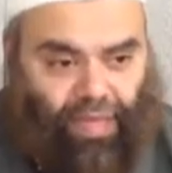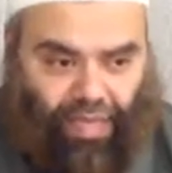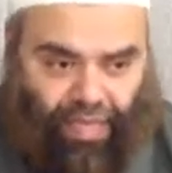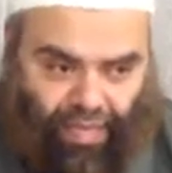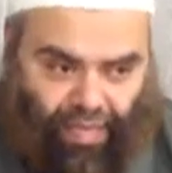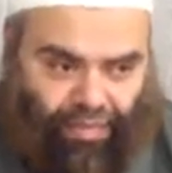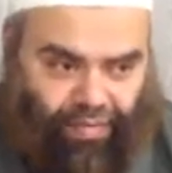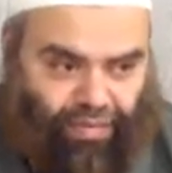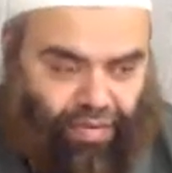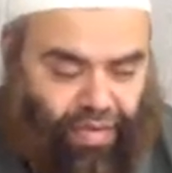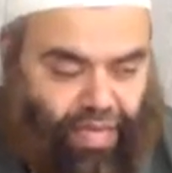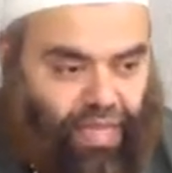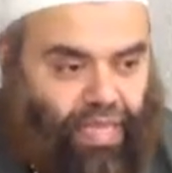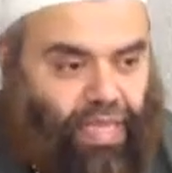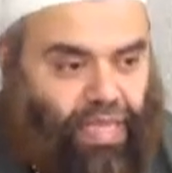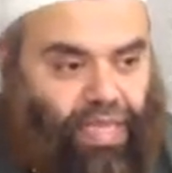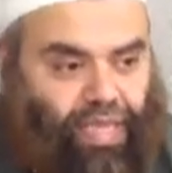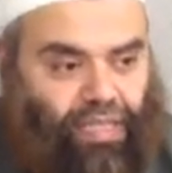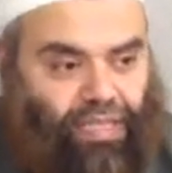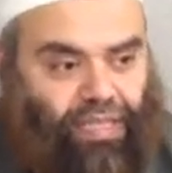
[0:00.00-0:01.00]

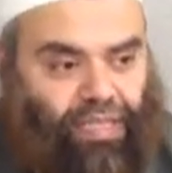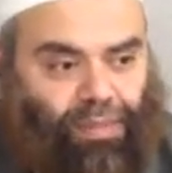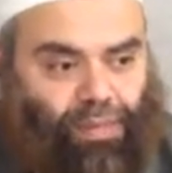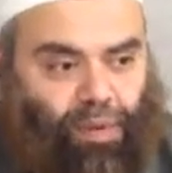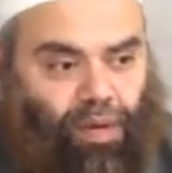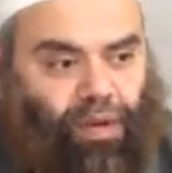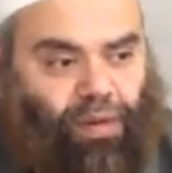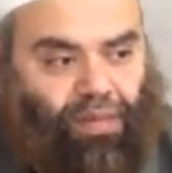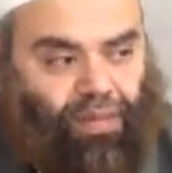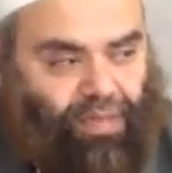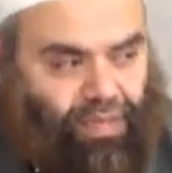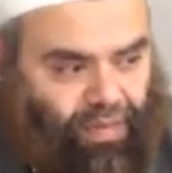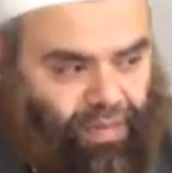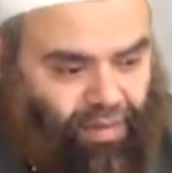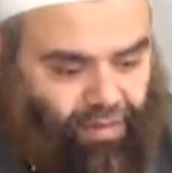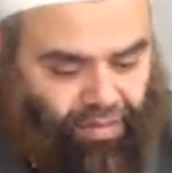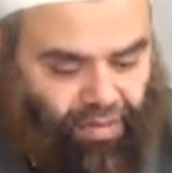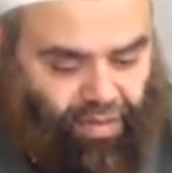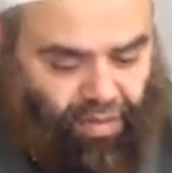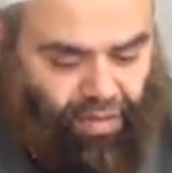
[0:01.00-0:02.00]
definitely this is part of the
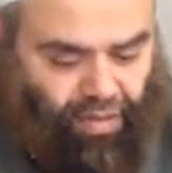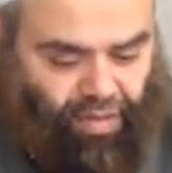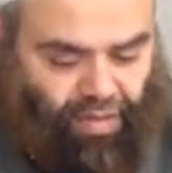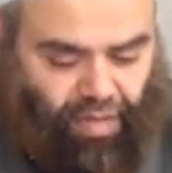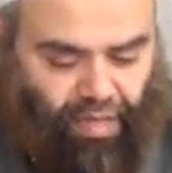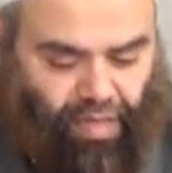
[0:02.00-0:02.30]
deen of Allah.